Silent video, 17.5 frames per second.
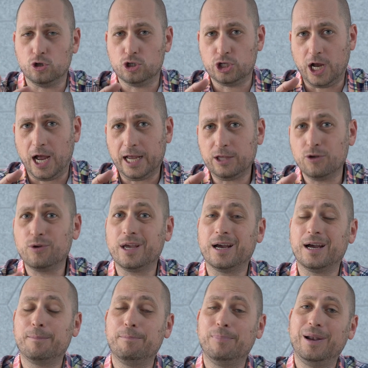jack you
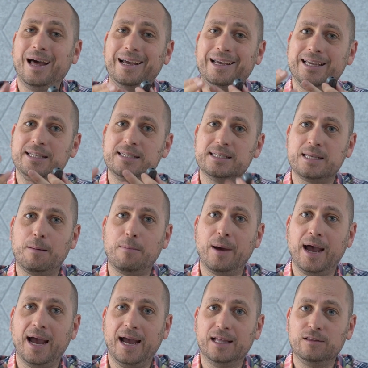can plug in
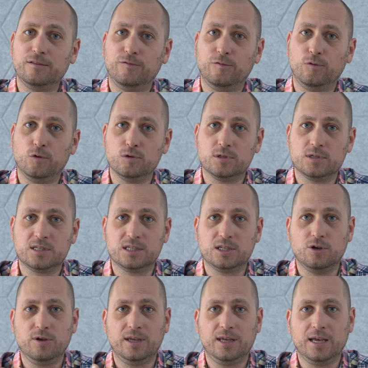some headphones
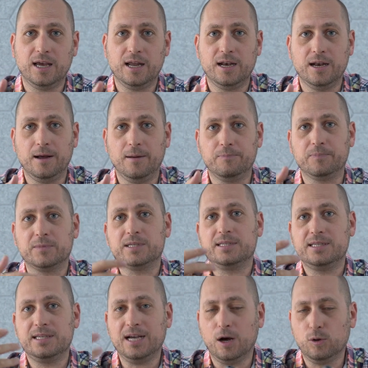so you can
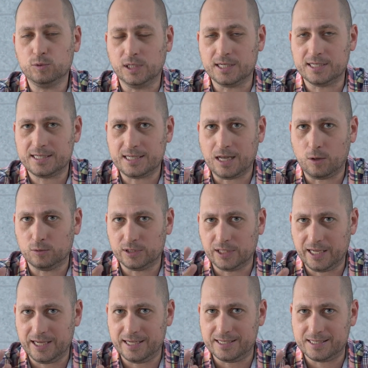see how the
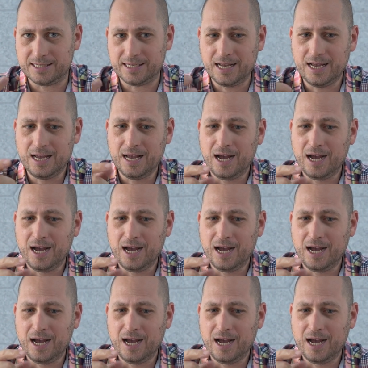sound is.